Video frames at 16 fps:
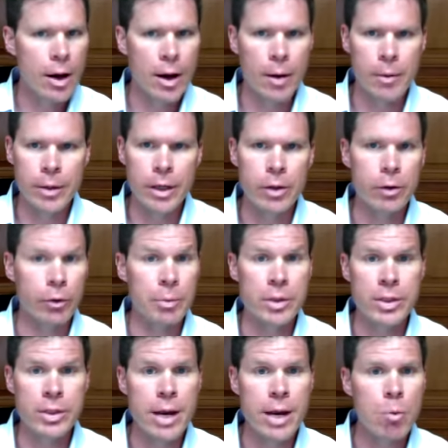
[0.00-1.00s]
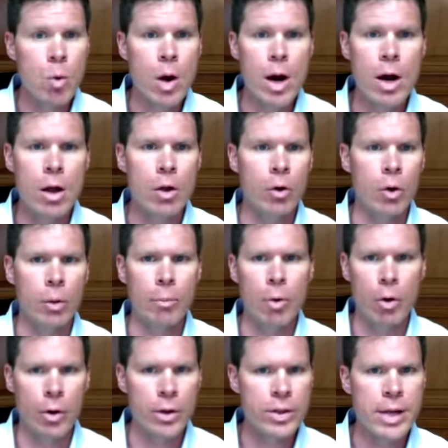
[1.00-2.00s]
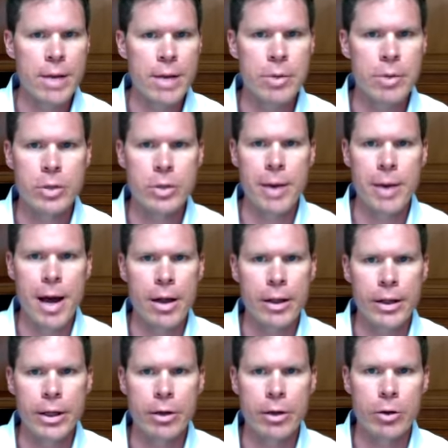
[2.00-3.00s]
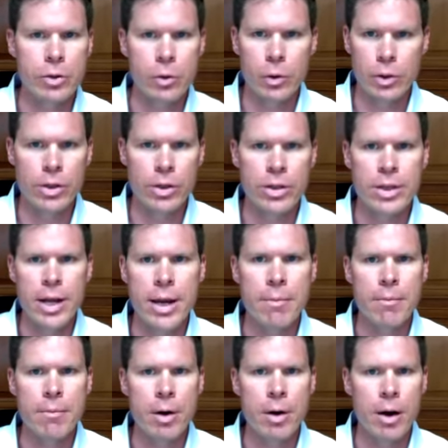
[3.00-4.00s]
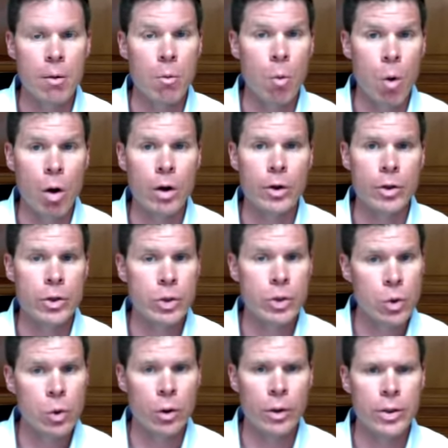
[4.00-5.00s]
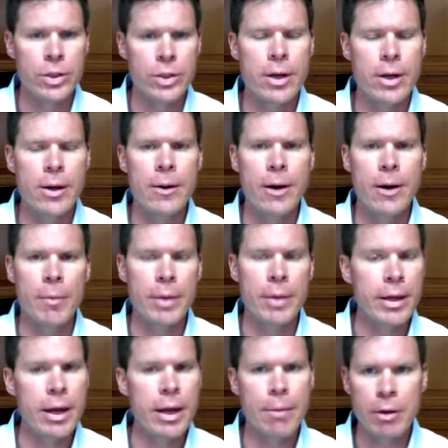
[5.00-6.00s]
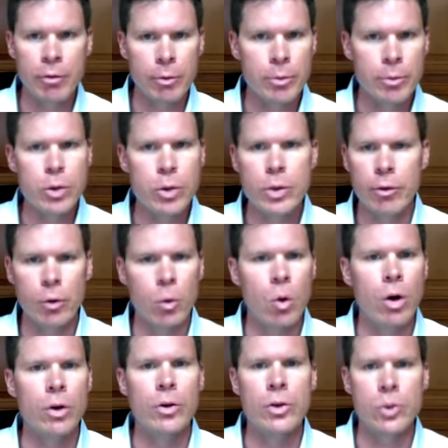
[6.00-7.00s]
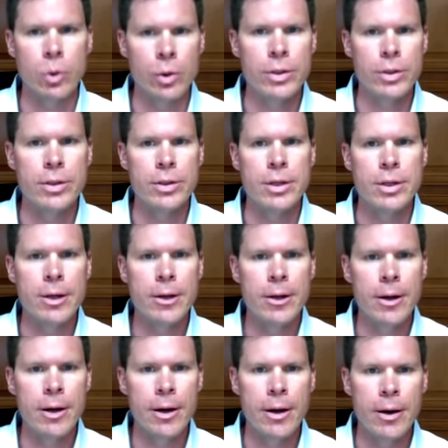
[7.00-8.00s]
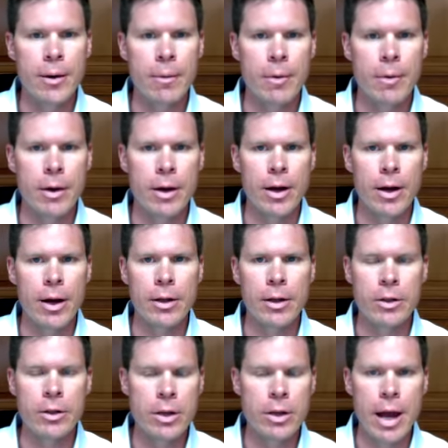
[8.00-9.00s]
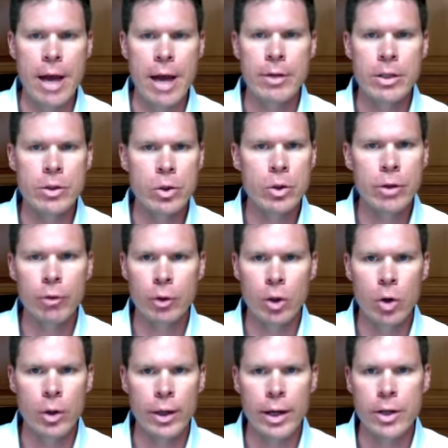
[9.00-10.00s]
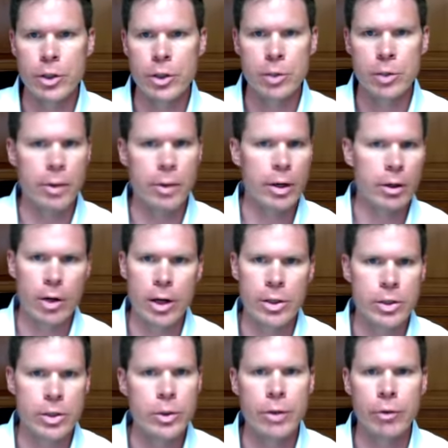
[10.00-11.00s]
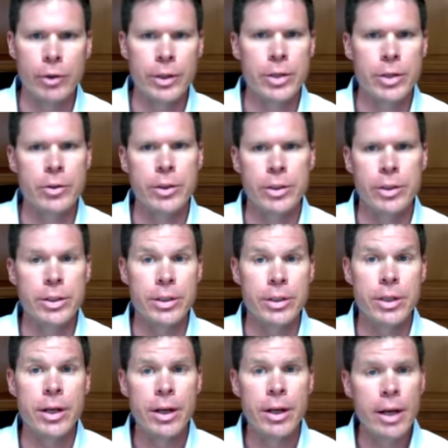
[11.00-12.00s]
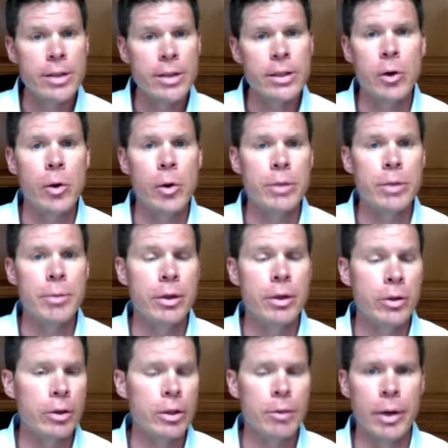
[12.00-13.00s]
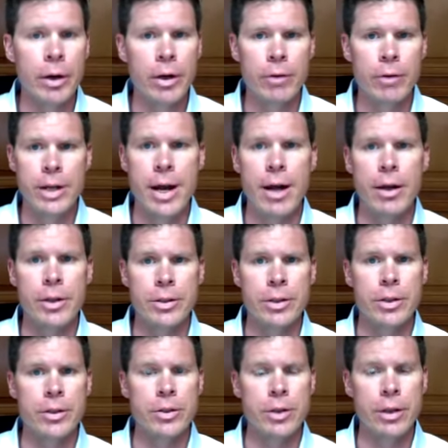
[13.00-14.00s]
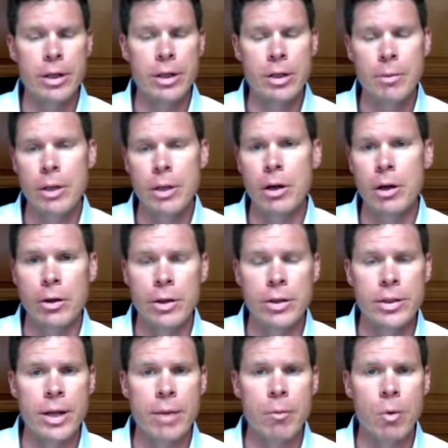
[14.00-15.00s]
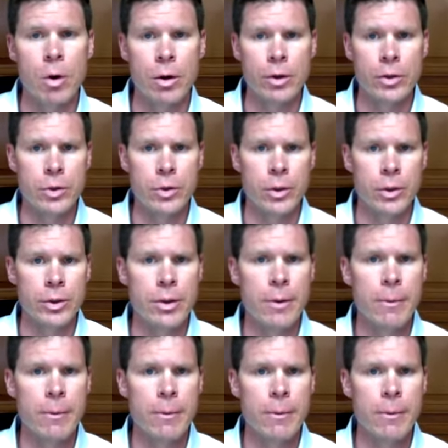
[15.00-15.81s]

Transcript: either from the same well or part of the same municipality or the same water source. They can't be from two different water sources. Having two different locations spread across two different districts just isn't going to be a good comparative analysis. So they need to be under the same water source.